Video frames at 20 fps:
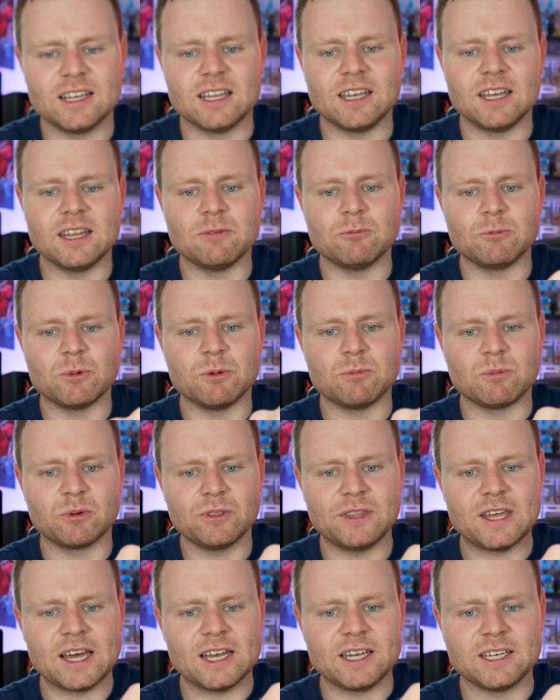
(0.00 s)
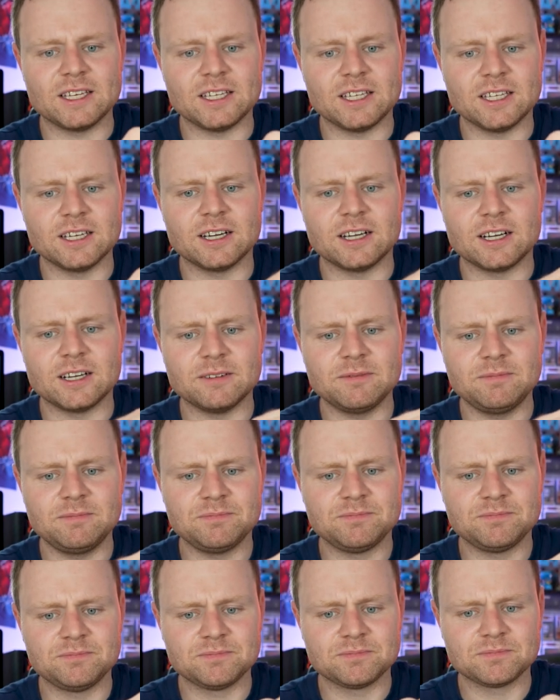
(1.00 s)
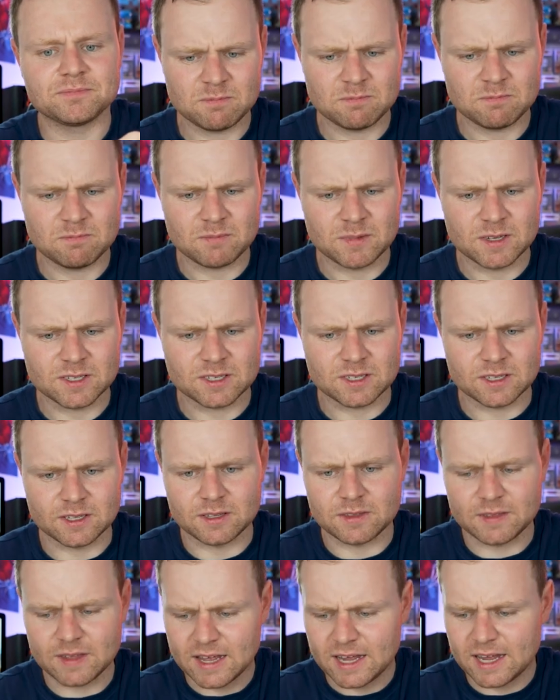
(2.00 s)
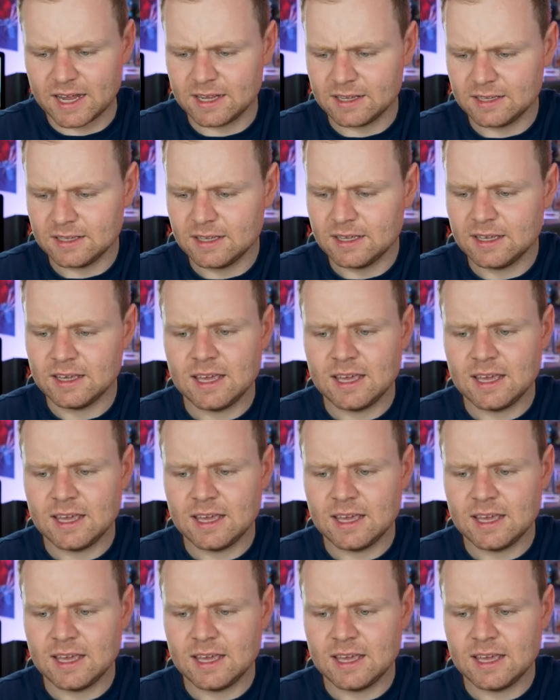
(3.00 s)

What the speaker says: And then we put that in here, basically there,